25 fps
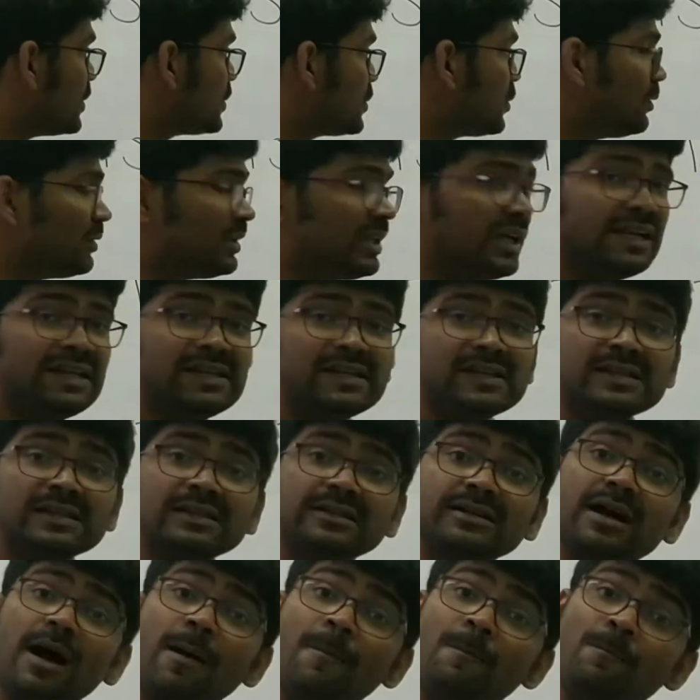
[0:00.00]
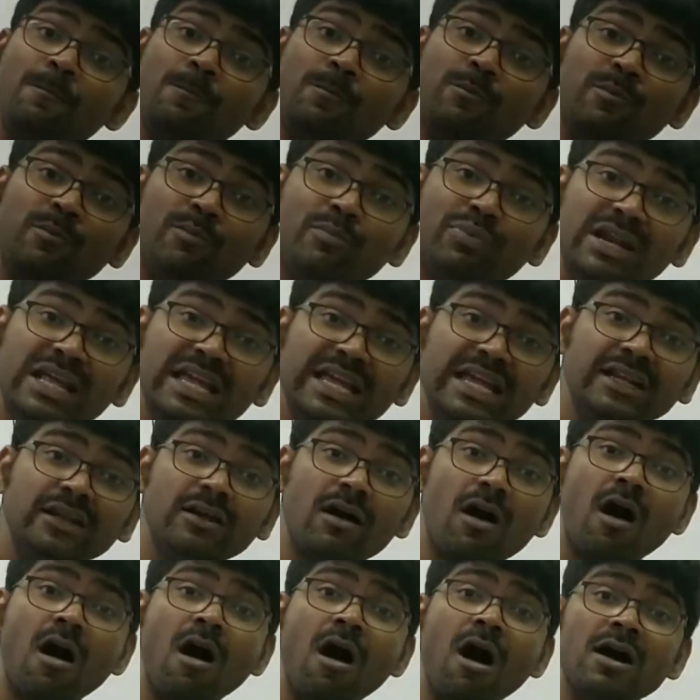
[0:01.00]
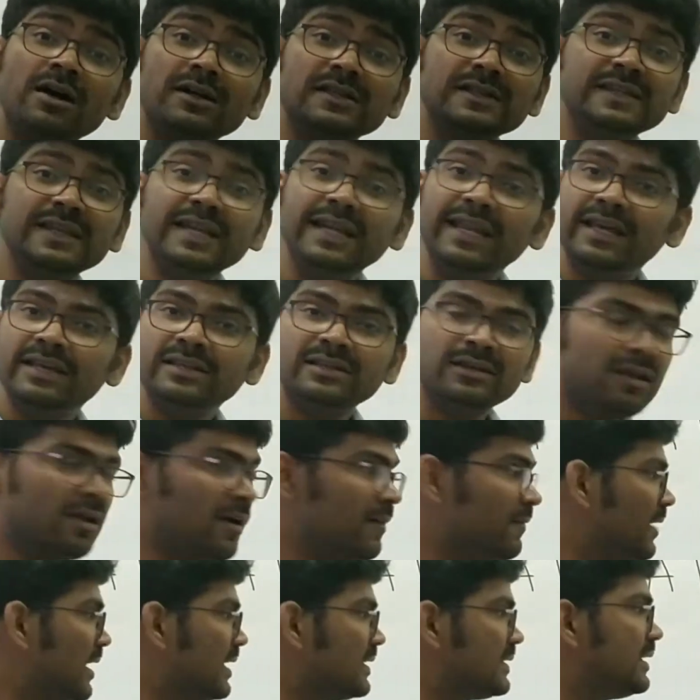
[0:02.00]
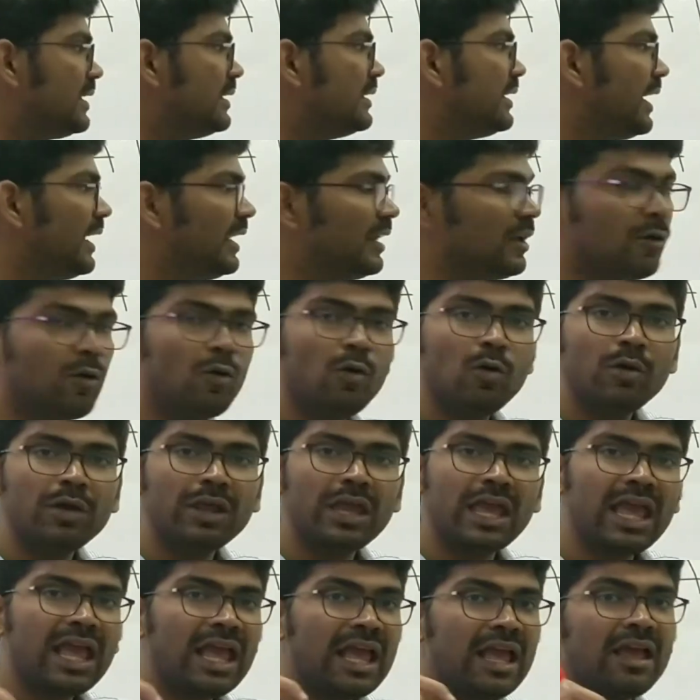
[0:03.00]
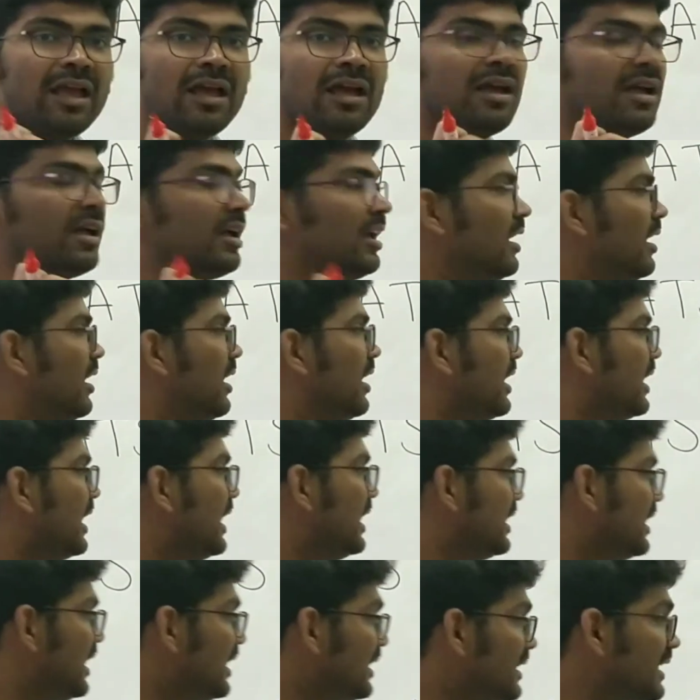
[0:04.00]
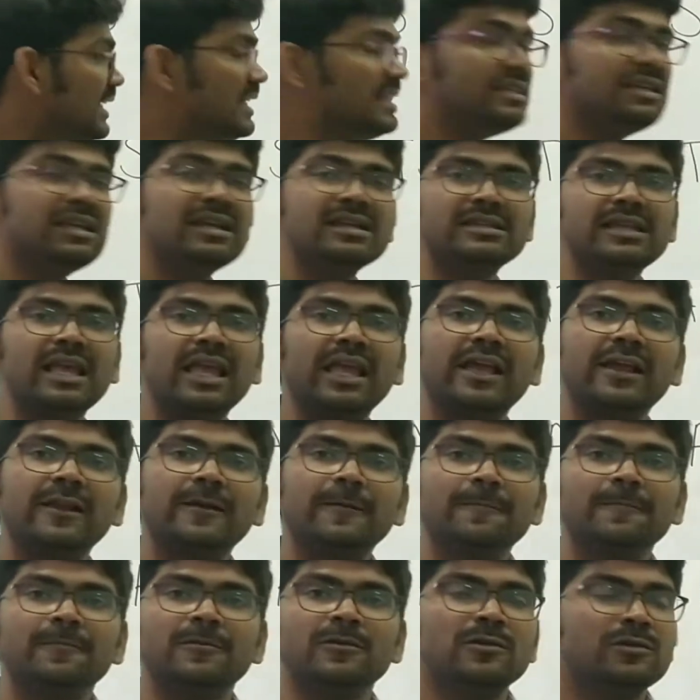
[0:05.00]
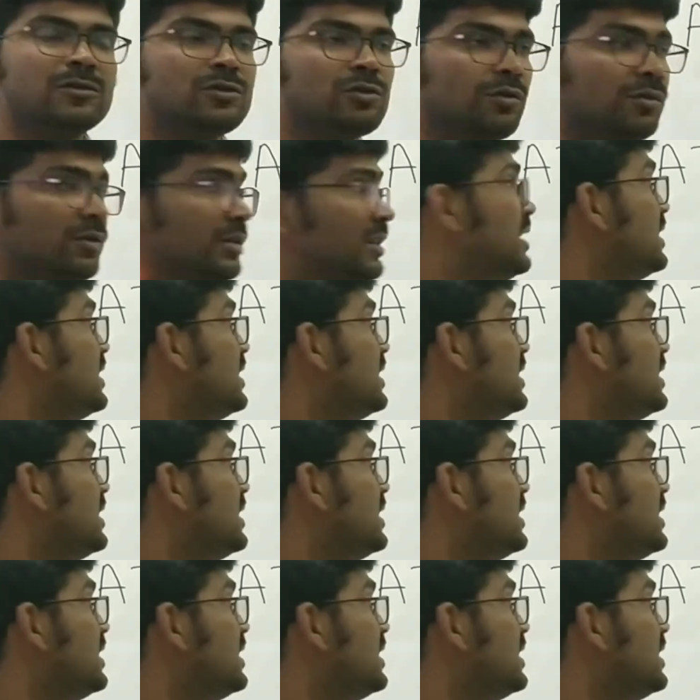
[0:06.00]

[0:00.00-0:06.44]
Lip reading: so there is complete oxidation of acetyl-CoA in the TCA cycle. So